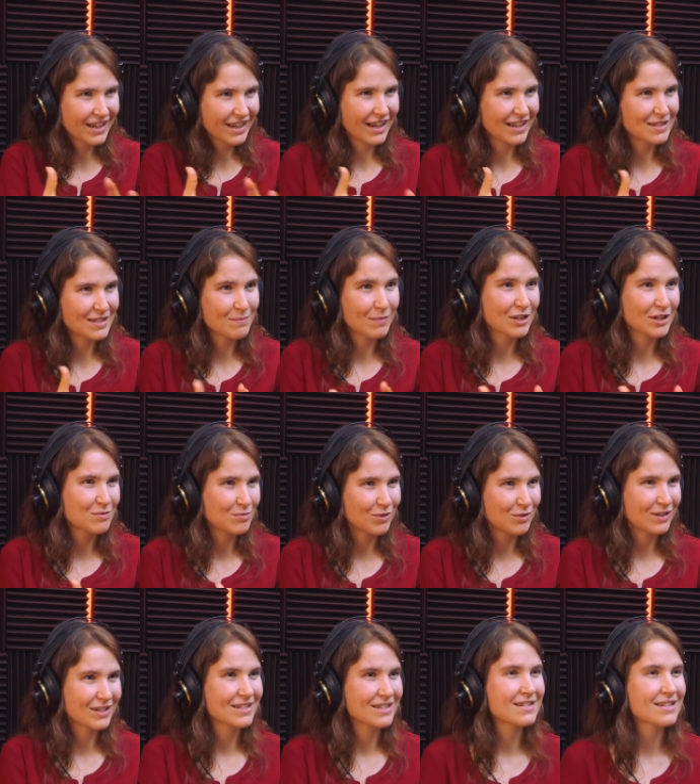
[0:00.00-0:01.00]
It's much more
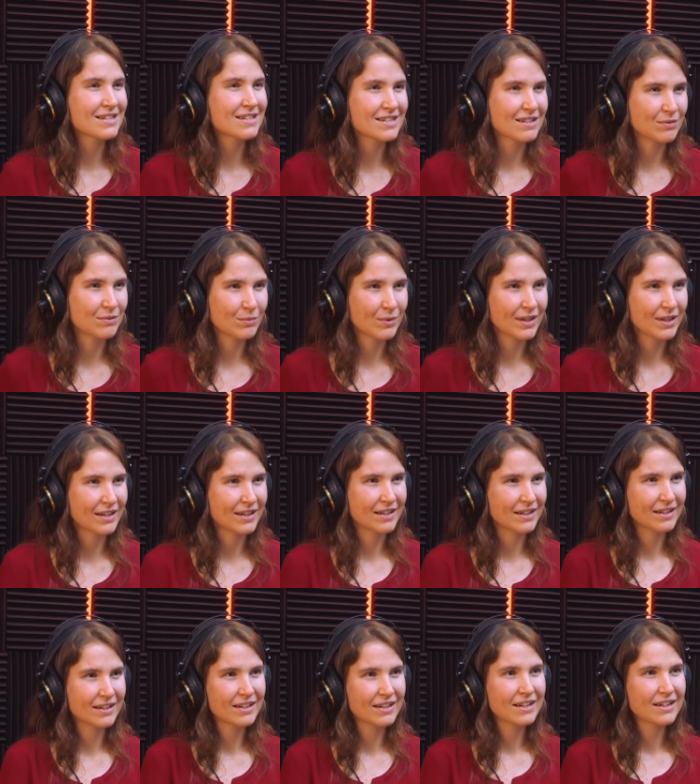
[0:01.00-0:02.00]
consistent with
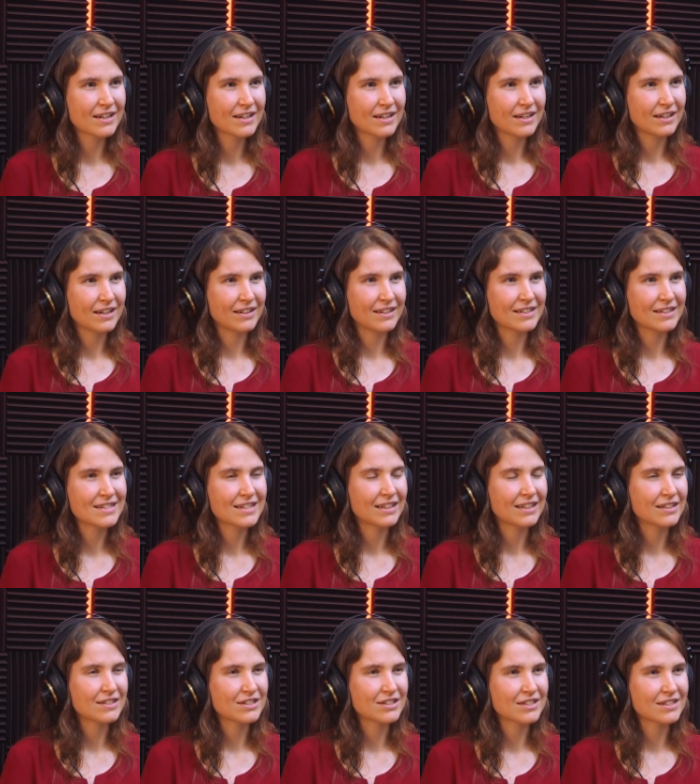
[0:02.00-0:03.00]
an
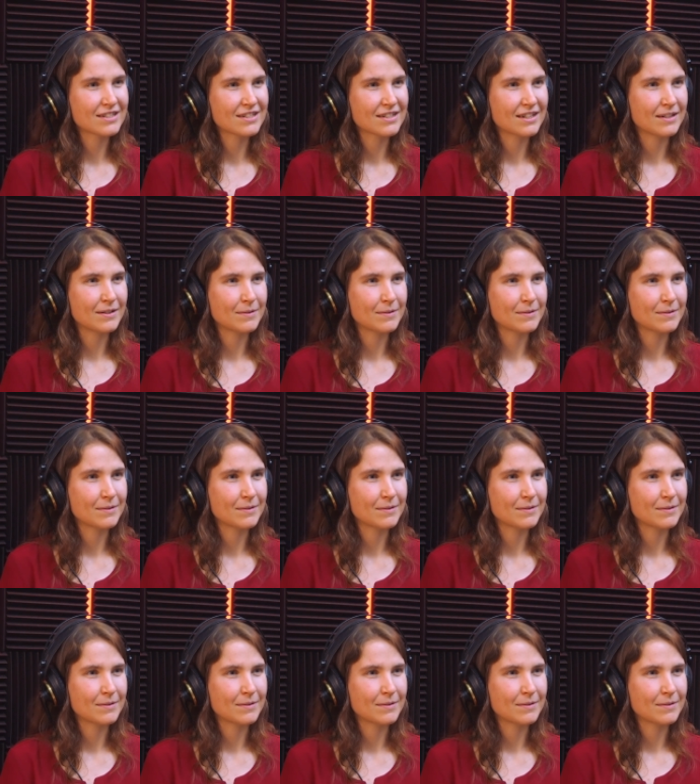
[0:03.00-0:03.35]
intelligent